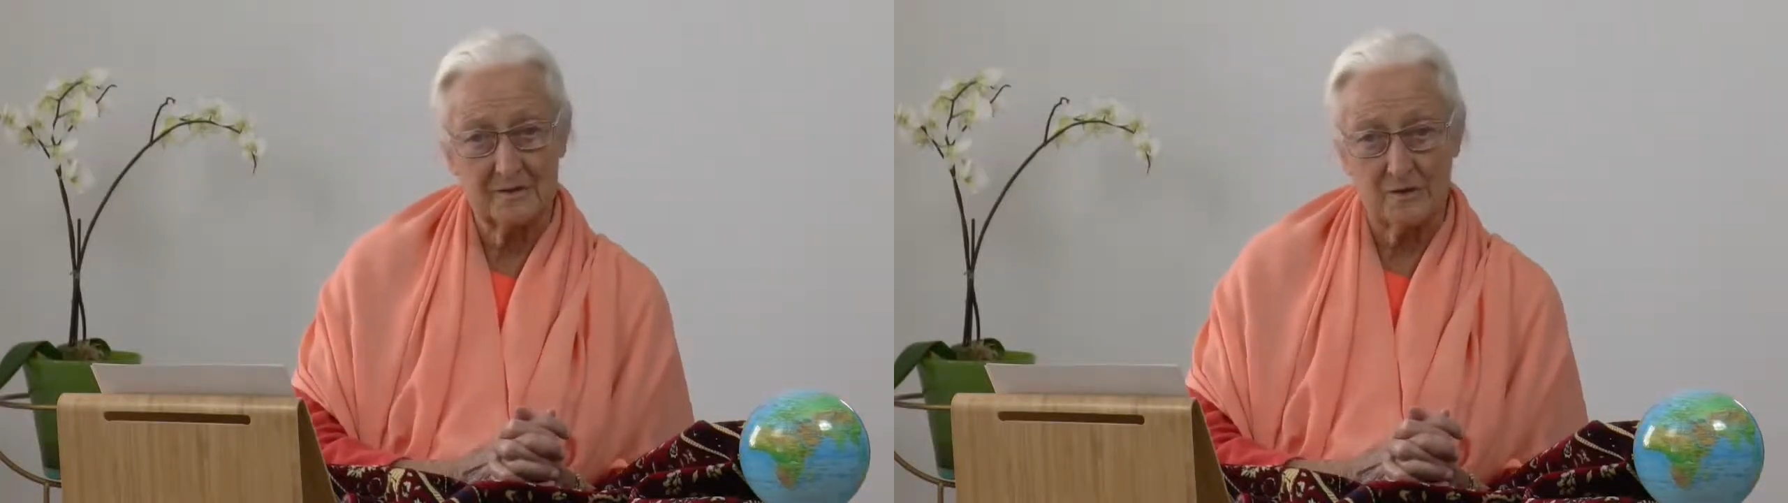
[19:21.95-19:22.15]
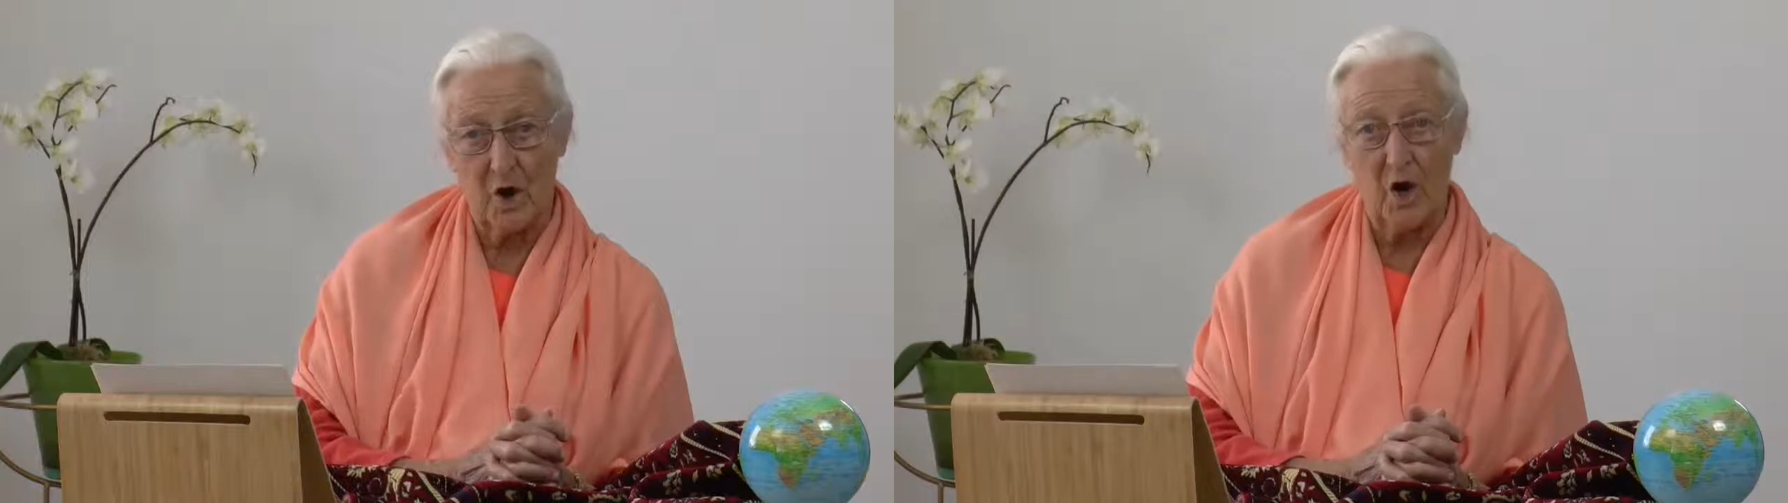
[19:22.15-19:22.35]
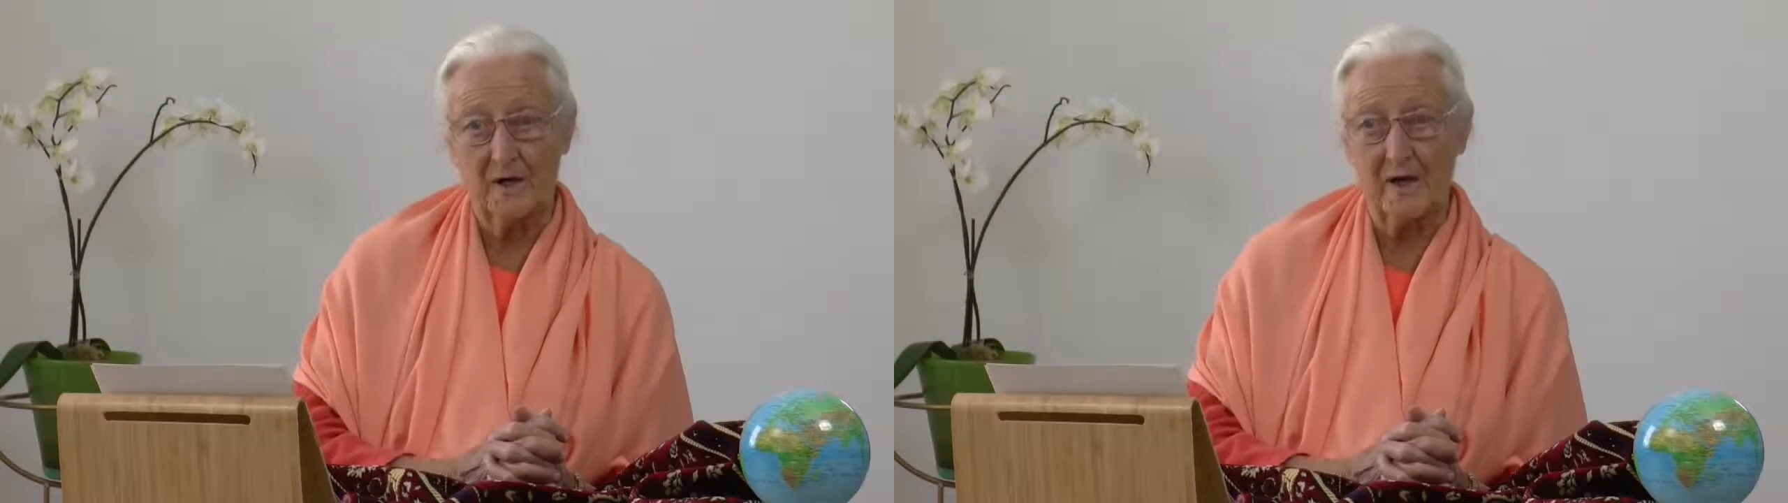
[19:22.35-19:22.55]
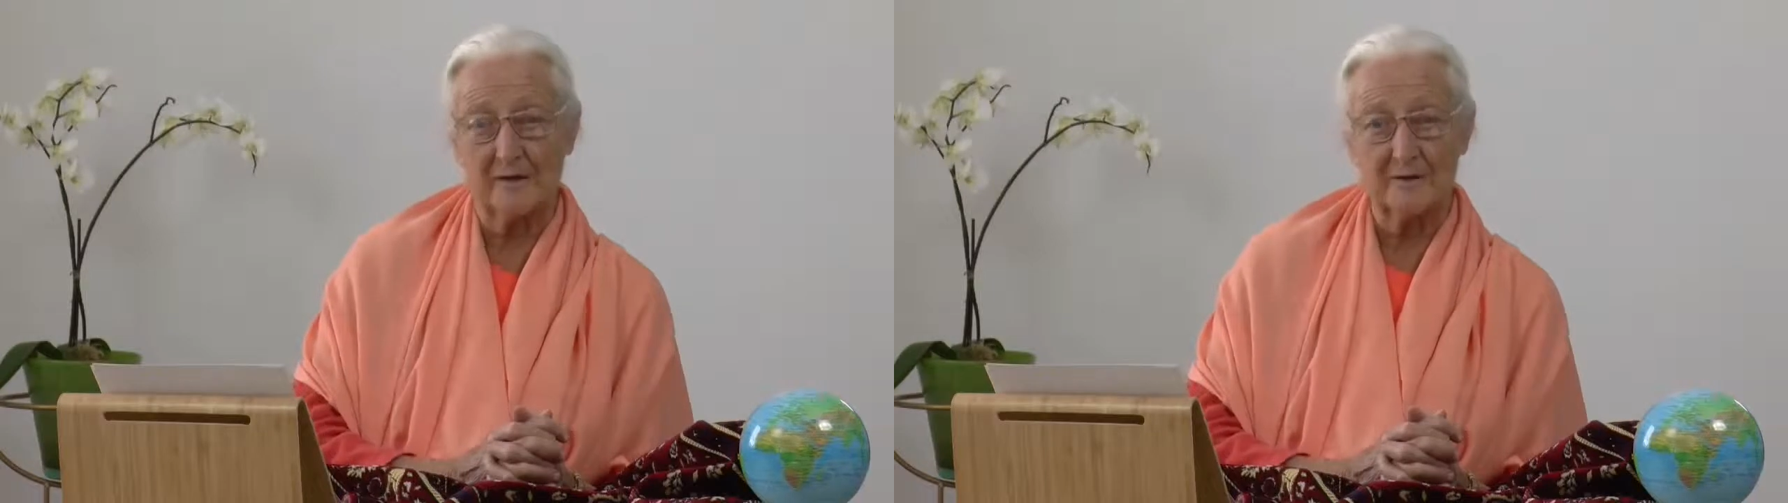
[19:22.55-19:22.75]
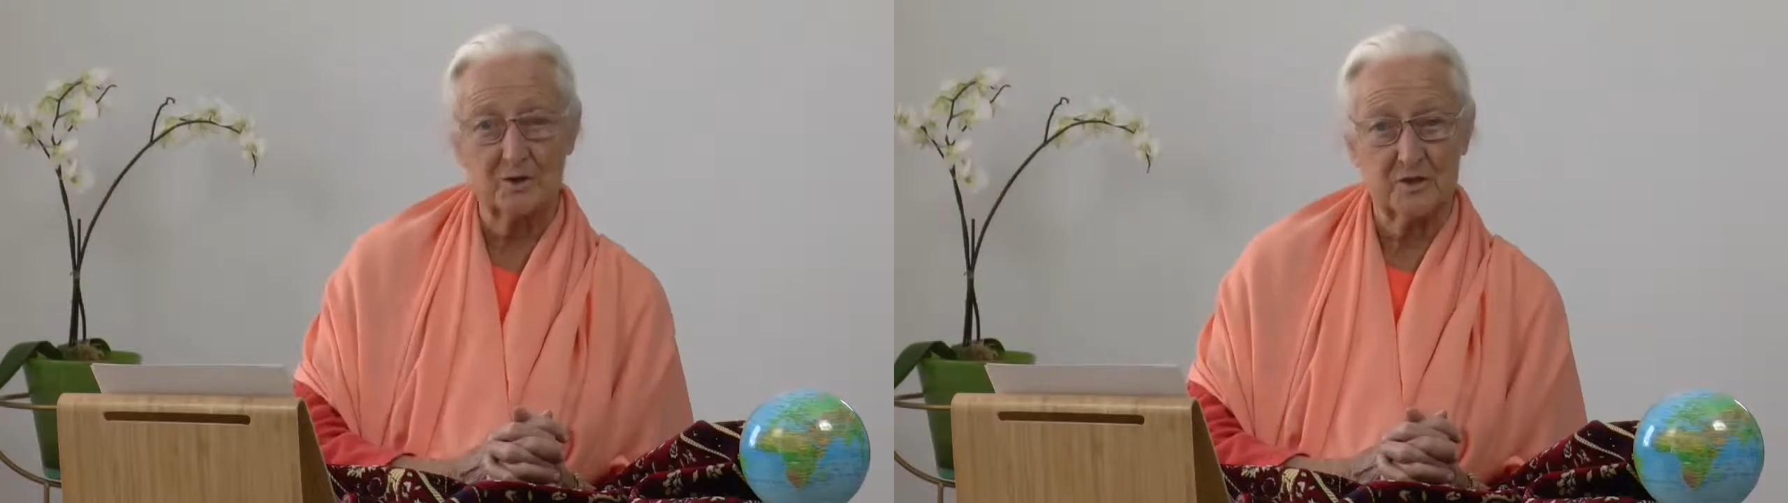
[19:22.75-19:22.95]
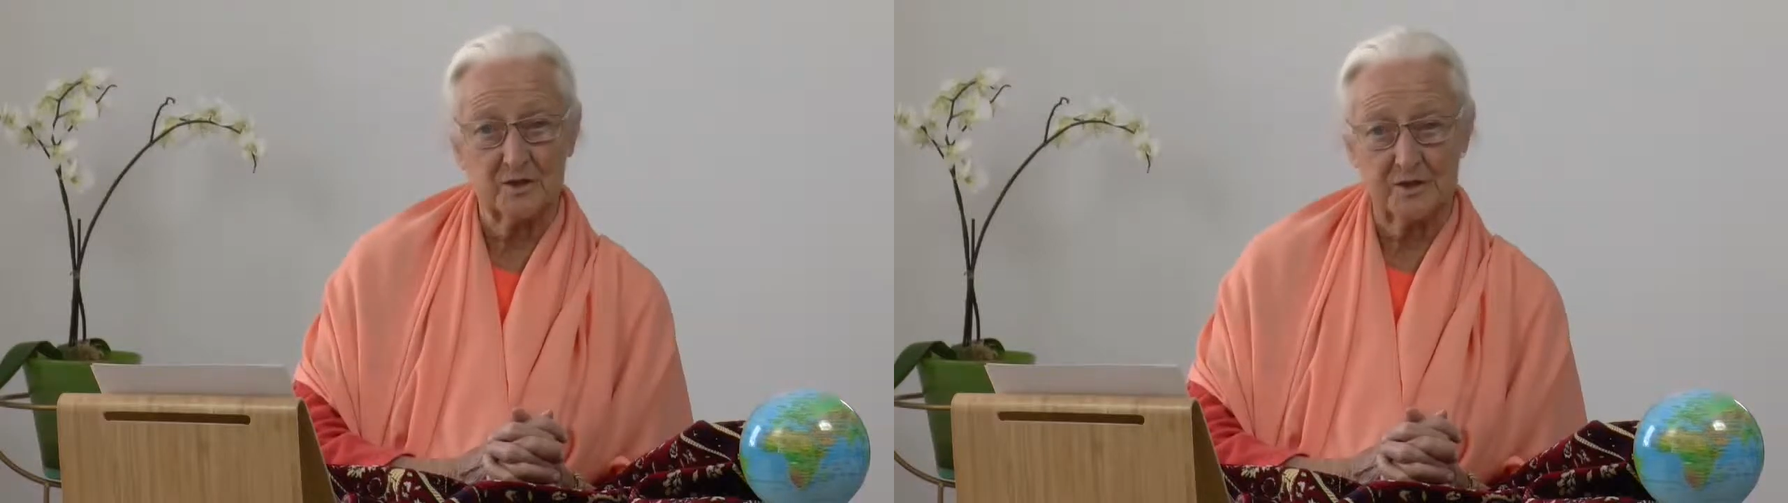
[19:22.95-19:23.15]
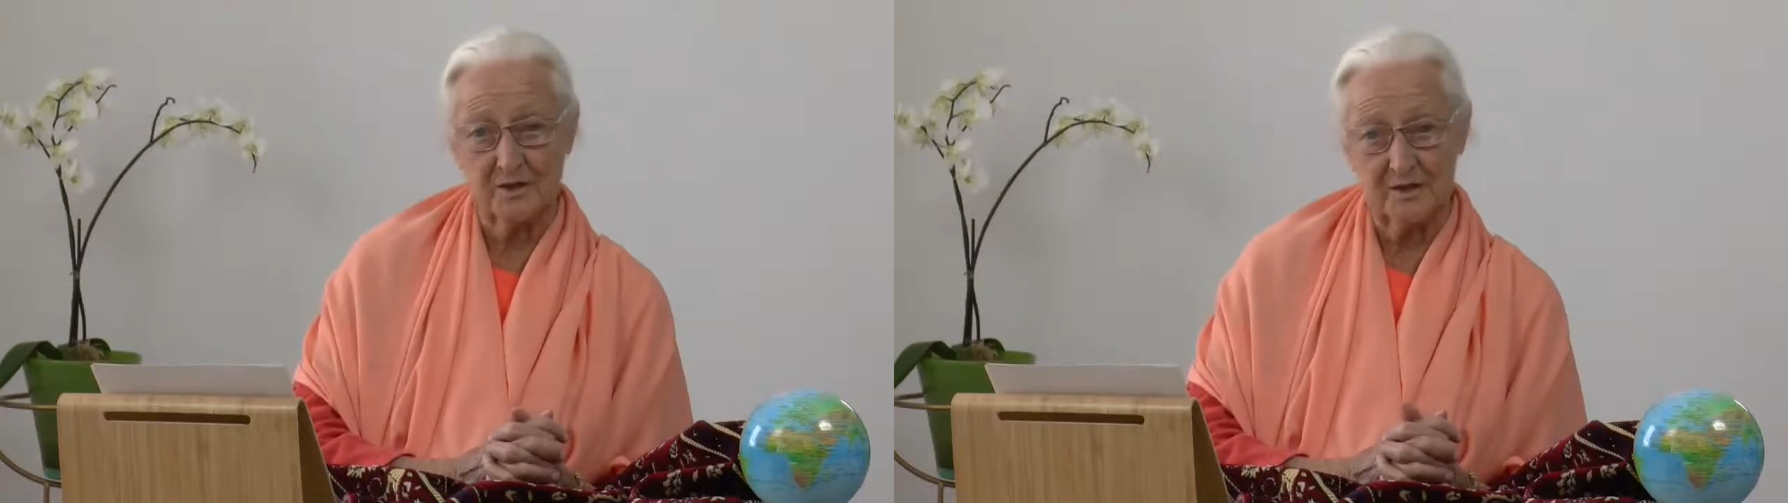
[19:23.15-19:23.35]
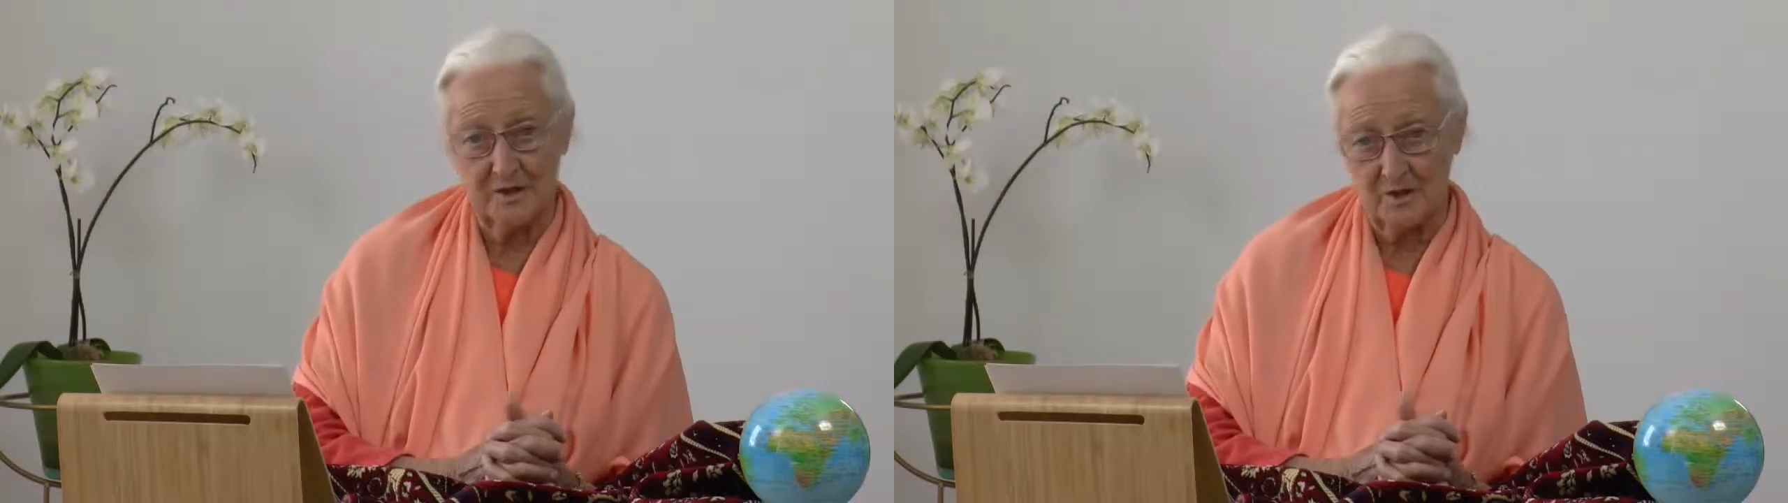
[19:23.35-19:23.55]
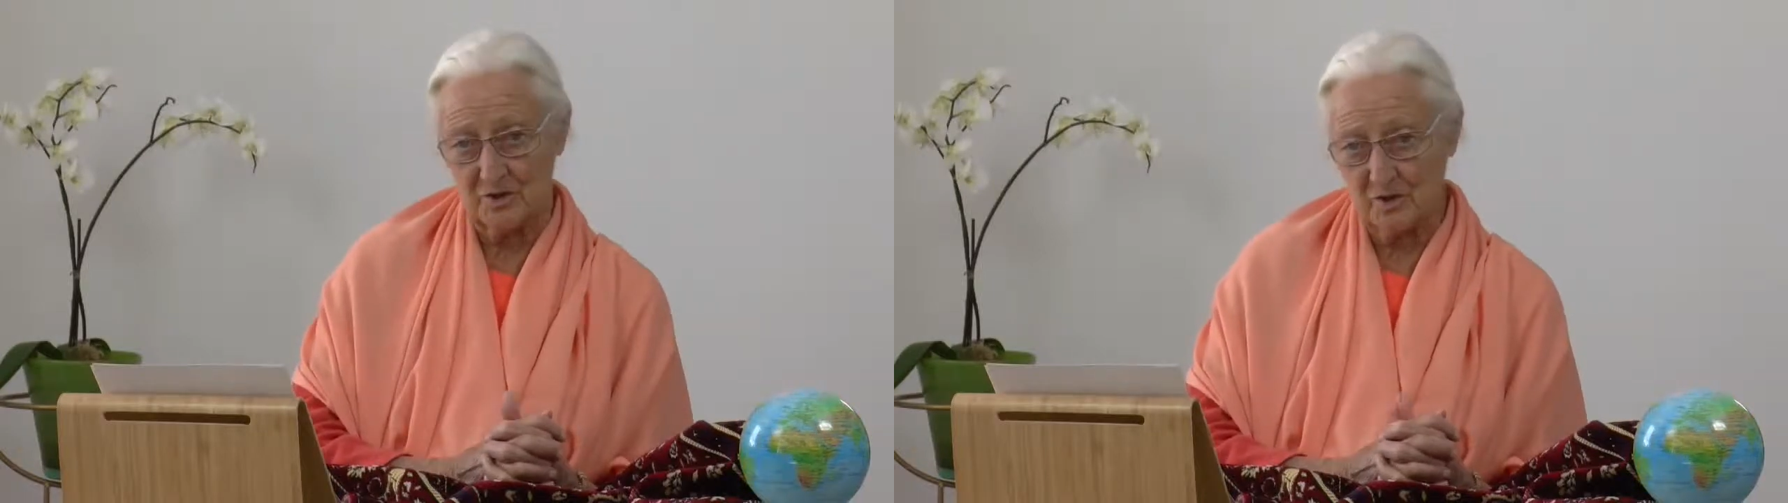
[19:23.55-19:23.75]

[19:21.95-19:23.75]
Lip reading: dark energy,